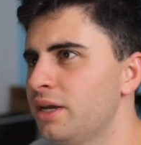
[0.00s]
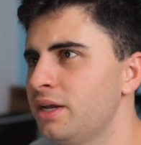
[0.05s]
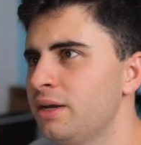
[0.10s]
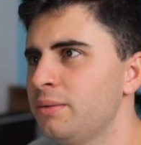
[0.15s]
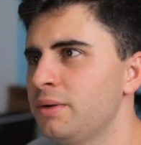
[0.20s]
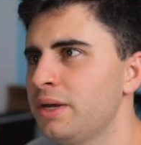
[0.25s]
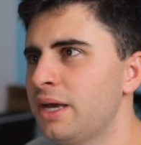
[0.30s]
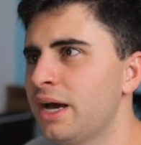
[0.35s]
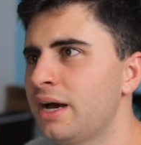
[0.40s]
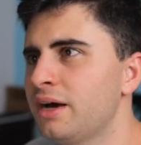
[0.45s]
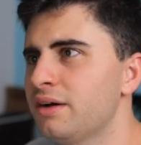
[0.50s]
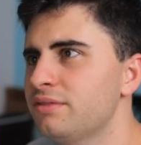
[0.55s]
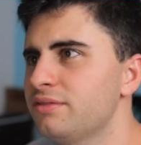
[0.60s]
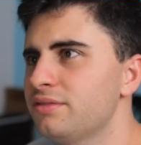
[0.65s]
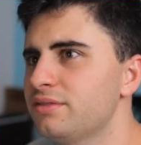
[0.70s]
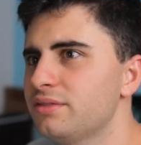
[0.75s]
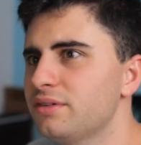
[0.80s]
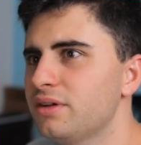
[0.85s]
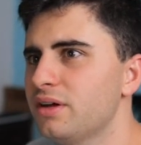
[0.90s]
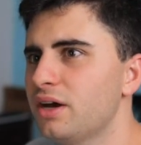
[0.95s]
here we have
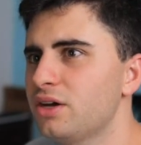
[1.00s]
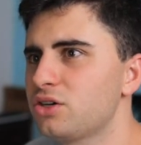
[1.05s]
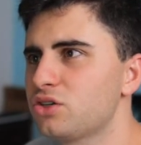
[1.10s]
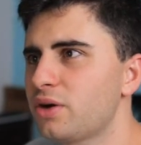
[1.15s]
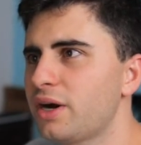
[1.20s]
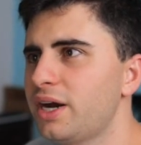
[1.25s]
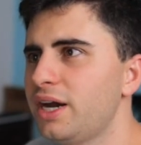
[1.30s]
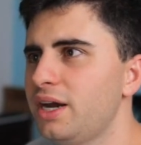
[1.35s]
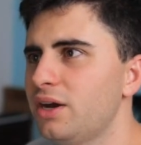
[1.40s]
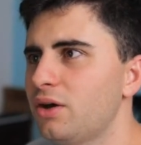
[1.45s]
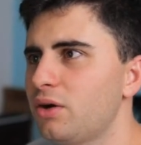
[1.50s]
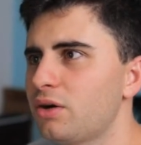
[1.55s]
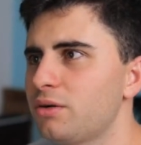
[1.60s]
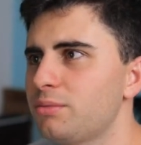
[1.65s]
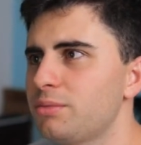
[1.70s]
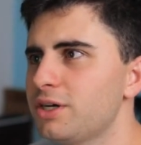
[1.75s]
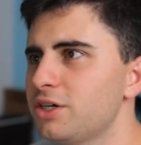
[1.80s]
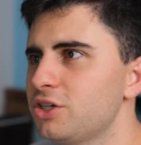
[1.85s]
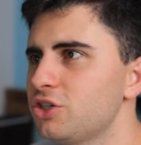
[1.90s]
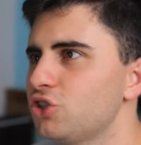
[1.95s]
a train on a
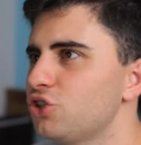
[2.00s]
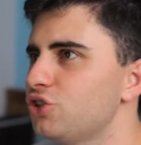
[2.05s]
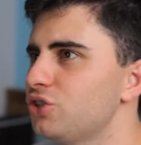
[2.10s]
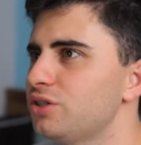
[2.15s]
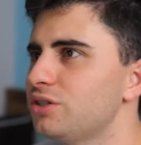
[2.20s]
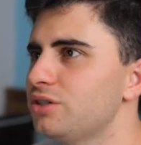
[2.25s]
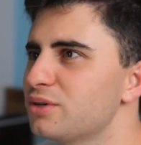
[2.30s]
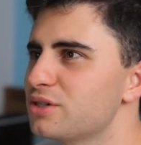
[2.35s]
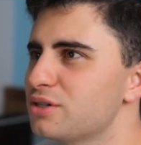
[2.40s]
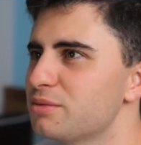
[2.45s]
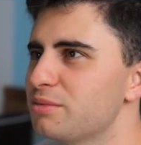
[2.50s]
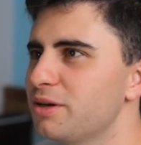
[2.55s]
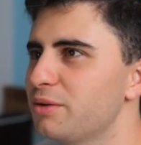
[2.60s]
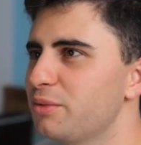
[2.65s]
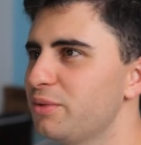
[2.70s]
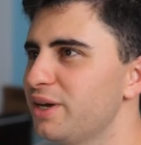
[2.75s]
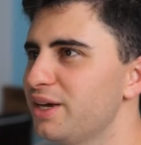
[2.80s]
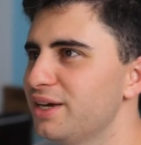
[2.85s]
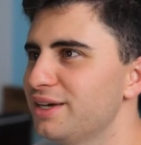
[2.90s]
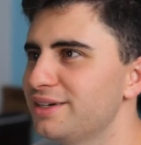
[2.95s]
bridge. Looks a bit
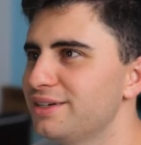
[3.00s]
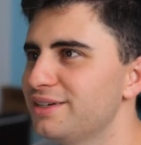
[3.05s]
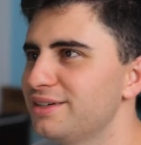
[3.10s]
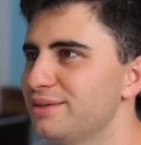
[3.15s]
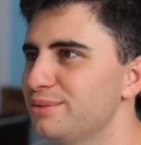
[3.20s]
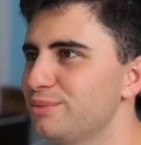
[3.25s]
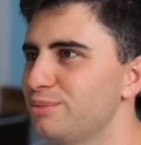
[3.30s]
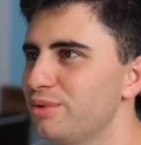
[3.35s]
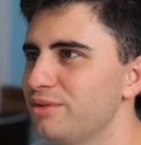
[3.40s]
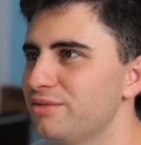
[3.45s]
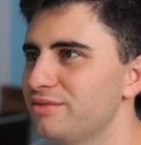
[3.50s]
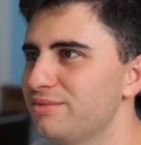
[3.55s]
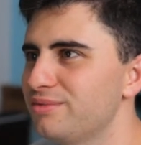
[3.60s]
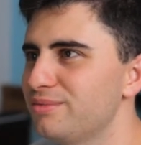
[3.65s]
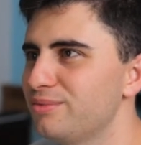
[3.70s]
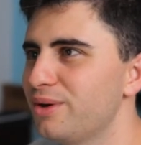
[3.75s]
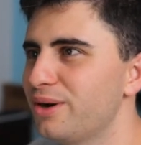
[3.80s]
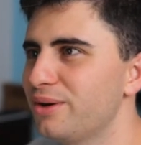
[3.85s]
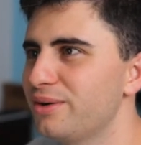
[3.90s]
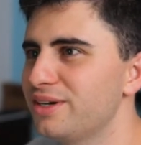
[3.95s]
weird with
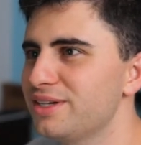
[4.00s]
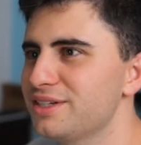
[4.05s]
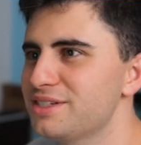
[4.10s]
where it